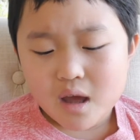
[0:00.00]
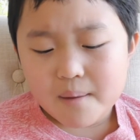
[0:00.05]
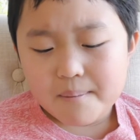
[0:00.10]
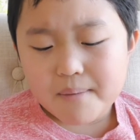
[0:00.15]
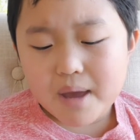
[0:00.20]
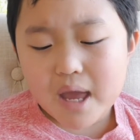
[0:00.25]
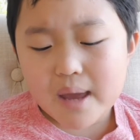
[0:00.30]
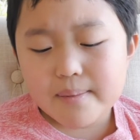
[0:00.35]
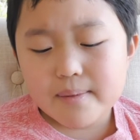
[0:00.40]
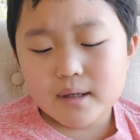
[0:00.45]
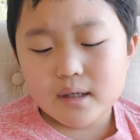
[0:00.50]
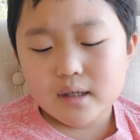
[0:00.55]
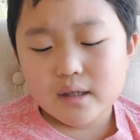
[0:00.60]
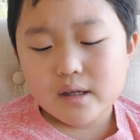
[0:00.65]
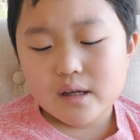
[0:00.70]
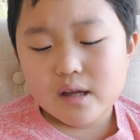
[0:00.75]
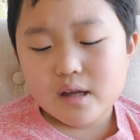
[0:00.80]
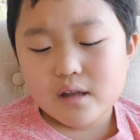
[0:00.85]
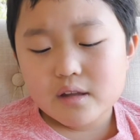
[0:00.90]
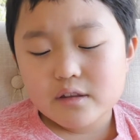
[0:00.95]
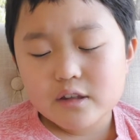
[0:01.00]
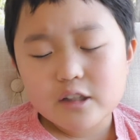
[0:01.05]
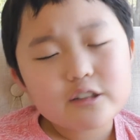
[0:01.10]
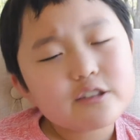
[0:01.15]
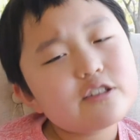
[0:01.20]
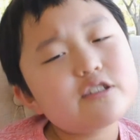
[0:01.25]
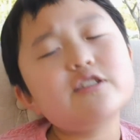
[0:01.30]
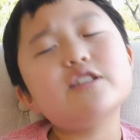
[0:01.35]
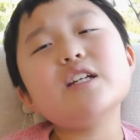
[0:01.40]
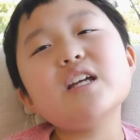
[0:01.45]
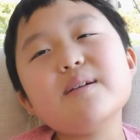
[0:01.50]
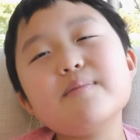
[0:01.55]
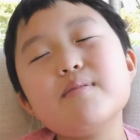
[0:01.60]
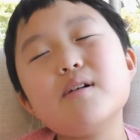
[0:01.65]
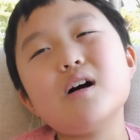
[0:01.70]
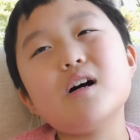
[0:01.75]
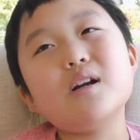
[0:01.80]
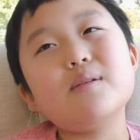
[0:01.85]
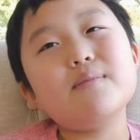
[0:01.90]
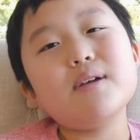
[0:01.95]
maybe the sea
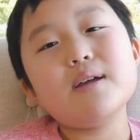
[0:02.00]
bottom,